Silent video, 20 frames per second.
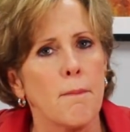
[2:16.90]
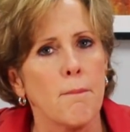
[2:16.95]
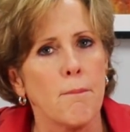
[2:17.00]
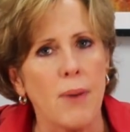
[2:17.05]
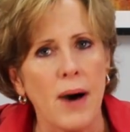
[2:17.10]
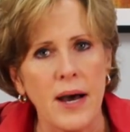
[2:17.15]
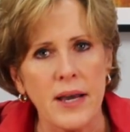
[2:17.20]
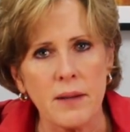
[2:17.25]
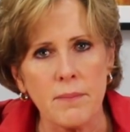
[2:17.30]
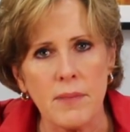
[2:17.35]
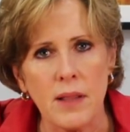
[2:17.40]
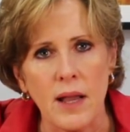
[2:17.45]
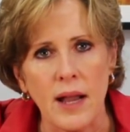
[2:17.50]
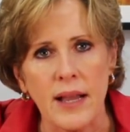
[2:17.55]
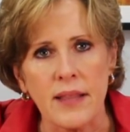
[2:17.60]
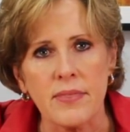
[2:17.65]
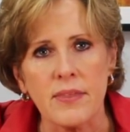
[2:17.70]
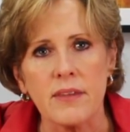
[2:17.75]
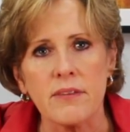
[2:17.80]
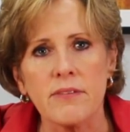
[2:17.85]
Bottom
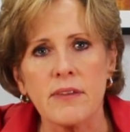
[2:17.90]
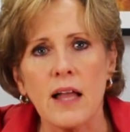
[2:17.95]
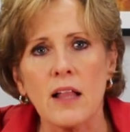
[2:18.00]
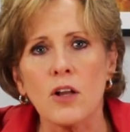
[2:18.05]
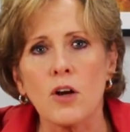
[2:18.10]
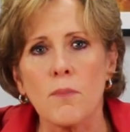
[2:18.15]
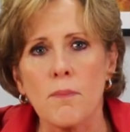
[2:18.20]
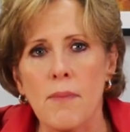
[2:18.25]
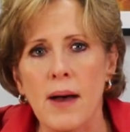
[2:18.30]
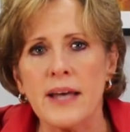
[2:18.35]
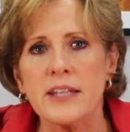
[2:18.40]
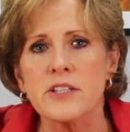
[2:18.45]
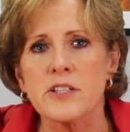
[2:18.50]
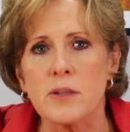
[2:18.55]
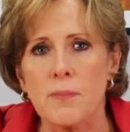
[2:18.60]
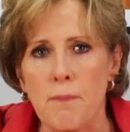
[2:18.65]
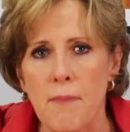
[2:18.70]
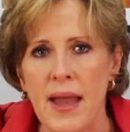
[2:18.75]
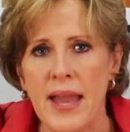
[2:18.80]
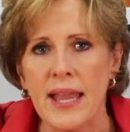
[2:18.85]
line, the seller
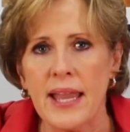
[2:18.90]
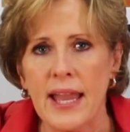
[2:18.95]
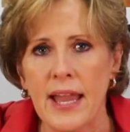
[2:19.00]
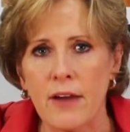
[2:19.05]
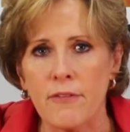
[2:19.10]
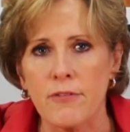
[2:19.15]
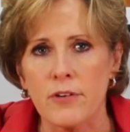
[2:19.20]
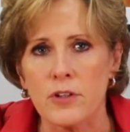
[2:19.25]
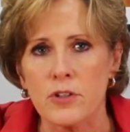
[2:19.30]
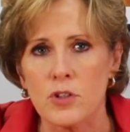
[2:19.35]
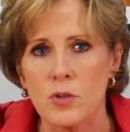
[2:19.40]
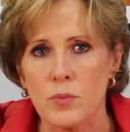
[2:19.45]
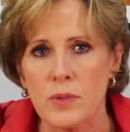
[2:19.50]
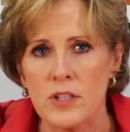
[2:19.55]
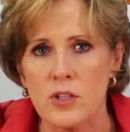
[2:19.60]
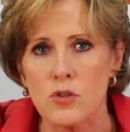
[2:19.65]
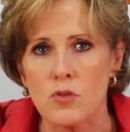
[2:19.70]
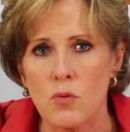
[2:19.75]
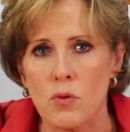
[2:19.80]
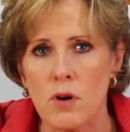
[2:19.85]
must make effort to
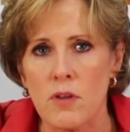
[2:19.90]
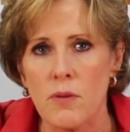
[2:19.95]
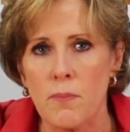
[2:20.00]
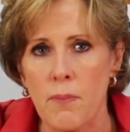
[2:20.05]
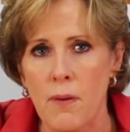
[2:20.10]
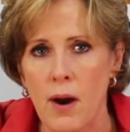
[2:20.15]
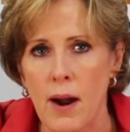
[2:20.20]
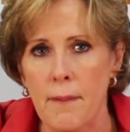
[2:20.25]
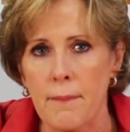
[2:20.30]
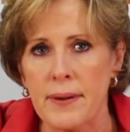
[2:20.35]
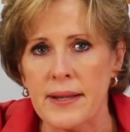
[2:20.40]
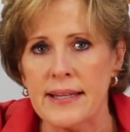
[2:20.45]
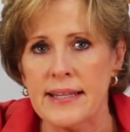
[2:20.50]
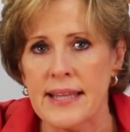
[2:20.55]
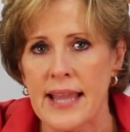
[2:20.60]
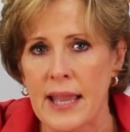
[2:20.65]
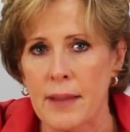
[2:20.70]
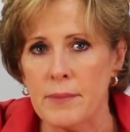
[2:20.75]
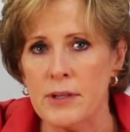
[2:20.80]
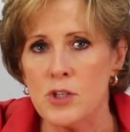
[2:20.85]
restore the property
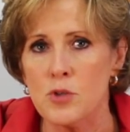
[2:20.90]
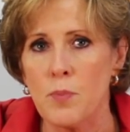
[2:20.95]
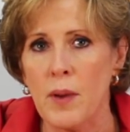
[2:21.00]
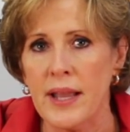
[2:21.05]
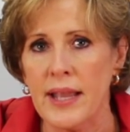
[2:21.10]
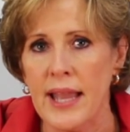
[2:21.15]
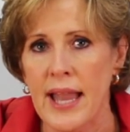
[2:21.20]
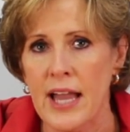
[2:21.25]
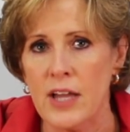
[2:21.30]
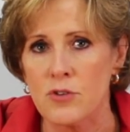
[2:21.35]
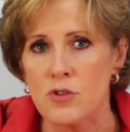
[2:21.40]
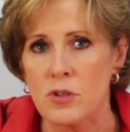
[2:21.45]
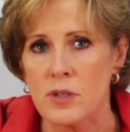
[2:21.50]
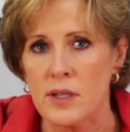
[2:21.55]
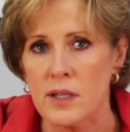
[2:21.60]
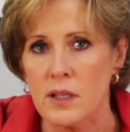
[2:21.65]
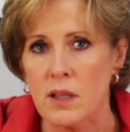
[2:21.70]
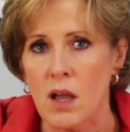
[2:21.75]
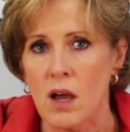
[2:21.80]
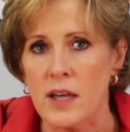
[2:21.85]
damaged by
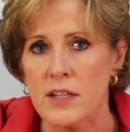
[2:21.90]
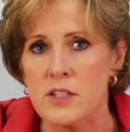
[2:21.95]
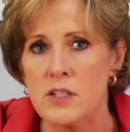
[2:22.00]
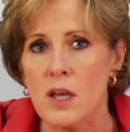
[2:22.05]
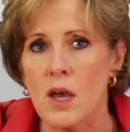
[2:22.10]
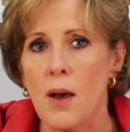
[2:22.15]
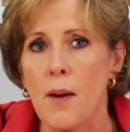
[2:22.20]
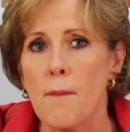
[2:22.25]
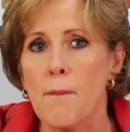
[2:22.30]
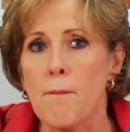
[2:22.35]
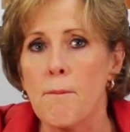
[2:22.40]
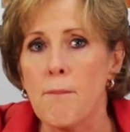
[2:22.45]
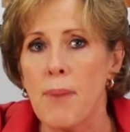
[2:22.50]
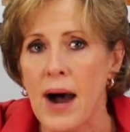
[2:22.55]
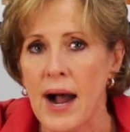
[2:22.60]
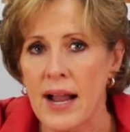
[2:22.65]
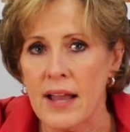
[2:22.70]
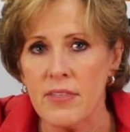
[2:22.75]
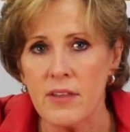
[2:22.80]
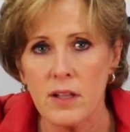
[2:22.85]
casualty loss
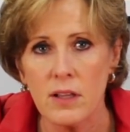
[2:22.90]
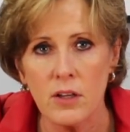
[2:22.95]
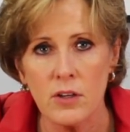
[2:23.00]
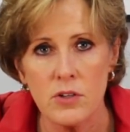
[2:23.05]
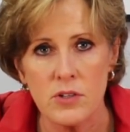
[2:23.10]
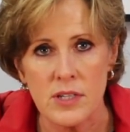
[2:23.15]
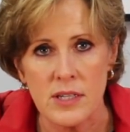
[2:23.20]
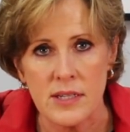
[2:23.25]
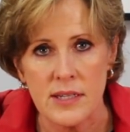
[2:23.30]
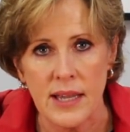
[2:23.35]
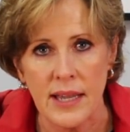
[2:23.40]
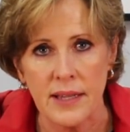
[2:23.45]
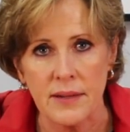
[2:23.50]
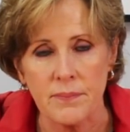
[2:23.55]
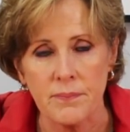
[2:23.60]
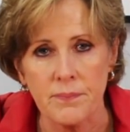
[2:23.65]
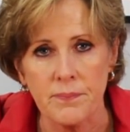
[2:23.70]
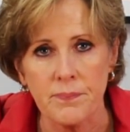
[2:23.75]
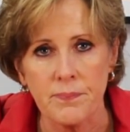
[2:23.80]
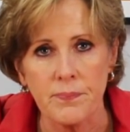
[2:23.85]
by the closing date.
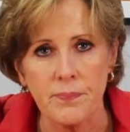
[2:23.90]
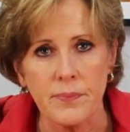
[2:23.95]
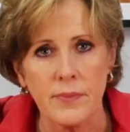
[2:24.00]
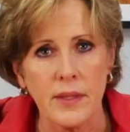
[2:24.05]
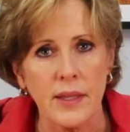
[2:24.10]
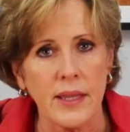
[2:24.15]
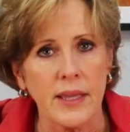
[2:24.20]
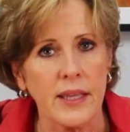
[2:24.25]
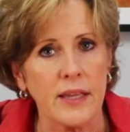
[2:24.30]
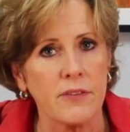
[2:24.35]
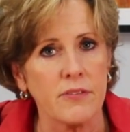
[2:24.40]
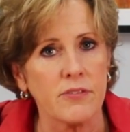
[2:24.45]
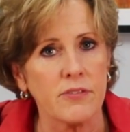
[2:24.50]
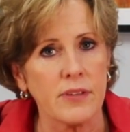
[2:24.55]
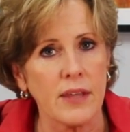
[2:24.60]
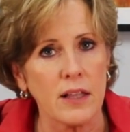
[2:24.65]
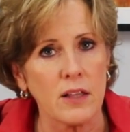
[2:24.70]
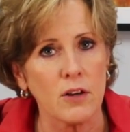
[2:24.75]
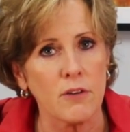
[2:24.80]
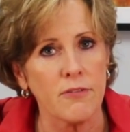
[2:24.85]
If
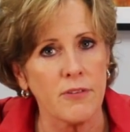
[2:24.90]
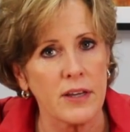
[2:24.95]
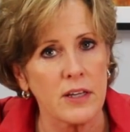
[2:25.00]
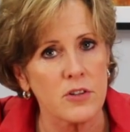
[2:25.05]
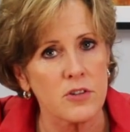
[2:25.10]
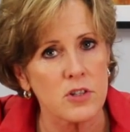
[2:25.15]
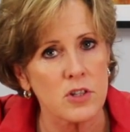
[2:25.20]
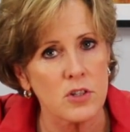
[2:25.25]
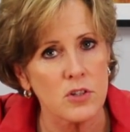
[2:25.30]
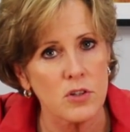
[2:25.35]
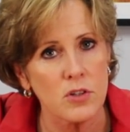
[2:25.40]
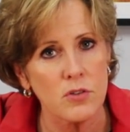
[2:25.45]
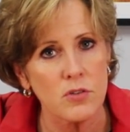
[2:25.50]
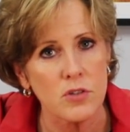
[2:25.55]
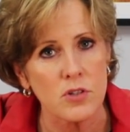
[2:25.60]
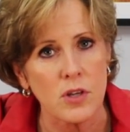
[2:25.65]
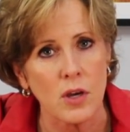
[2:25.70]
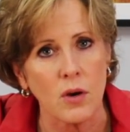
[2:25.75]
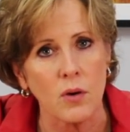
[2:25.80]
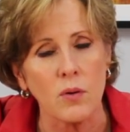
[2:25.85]
seller fails to do
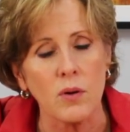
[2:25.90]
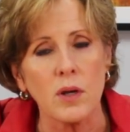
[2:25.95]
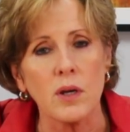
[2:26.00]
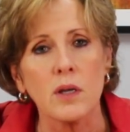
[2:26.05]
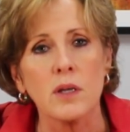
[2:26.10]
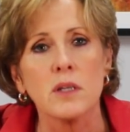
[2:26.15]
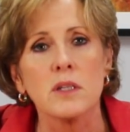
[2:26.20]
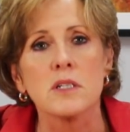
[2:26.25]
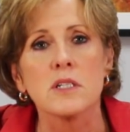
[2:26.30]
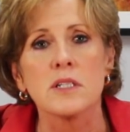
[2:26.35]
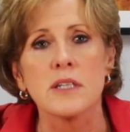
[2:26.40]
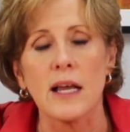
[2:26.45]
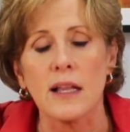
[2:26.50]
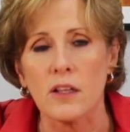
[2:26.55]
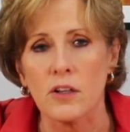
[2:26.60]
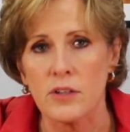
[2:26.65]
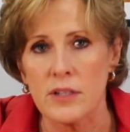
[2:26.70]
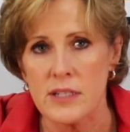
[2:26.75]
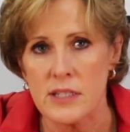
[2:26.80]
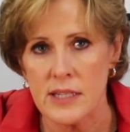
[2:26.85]
so,
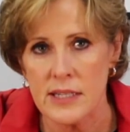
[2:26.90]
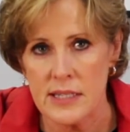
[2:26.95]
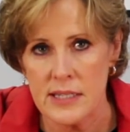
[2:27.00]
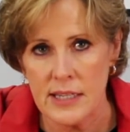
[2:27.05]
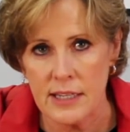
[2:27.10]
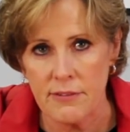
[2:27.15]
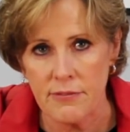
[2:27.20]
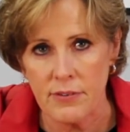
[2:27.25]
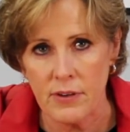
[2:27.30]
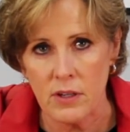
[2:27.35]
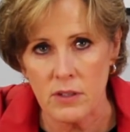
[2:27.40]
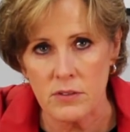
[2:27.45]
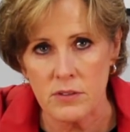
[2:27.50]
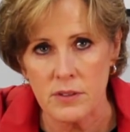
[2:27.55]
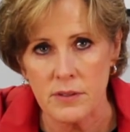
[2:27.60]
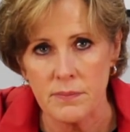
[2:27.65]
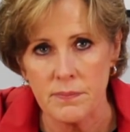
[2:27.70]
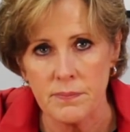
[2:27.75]
seller is in default.